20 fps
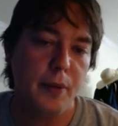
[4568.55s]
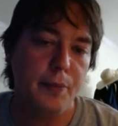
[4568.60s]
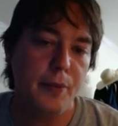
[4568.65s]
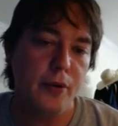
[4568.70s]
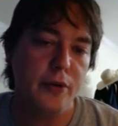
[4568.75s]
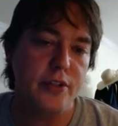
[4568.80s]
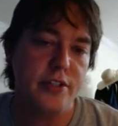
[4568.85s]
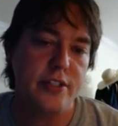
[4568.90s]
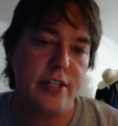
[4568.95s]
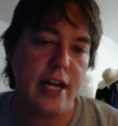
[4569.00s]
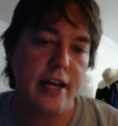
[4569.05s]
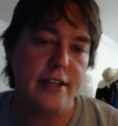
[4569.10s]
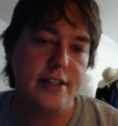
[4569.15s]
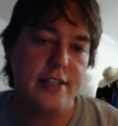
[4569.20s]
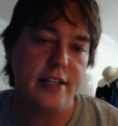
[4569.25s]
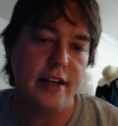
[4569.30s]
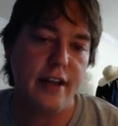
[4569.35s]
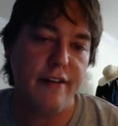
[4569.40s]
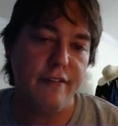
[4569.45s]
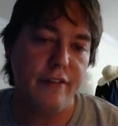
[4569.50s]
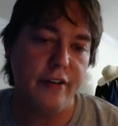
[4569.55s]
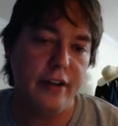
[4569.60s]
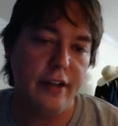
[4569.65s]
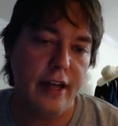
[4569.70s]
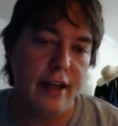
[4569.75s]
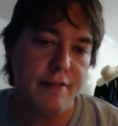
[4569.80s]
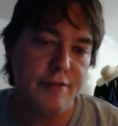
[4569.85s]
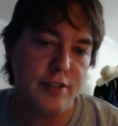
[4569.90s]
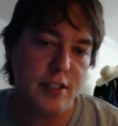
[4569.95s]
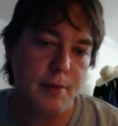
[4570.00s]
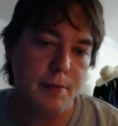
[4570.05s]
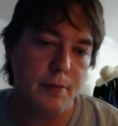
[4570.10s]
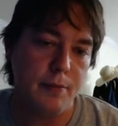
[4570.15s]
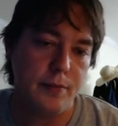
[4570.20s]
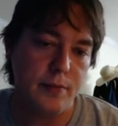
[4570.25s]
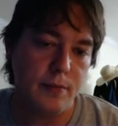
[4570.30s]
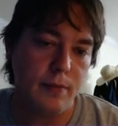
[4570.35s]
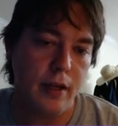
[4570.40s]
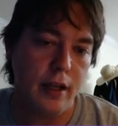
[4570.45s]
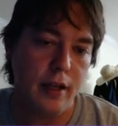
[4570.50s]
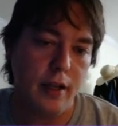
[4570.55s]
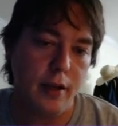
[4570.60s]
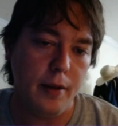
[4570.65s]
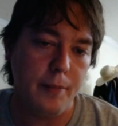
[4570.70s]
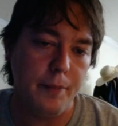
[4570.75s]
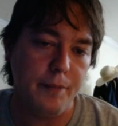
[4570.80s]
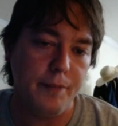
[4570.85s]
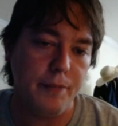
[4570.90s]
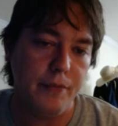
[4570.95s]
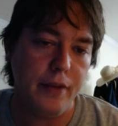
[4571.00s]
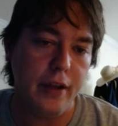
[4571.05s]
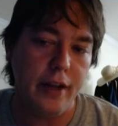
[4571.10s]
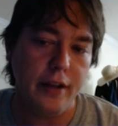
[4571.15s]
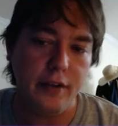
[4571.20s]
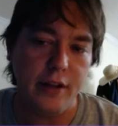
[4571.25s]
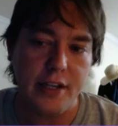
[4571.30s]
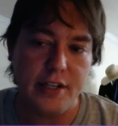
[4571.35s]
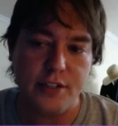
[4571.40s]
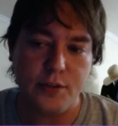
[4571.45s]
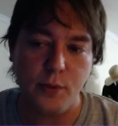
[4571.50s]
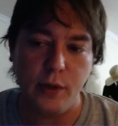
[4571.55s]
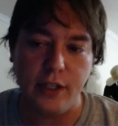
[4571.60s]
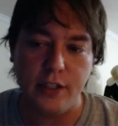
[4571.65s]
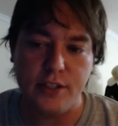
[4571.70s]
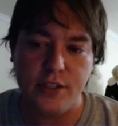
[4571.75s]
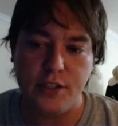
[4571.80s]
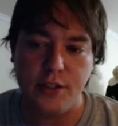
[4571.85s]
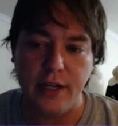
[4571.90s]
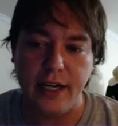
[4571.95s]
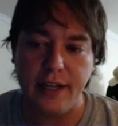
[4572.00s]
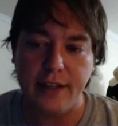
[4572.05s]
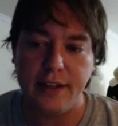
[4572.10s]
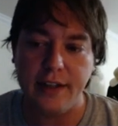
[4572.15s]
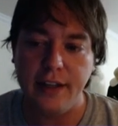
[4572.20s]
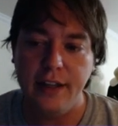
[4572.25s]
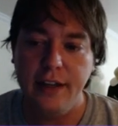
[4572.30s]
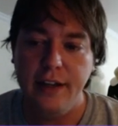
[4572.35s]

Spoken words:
both sides have some light squared strength.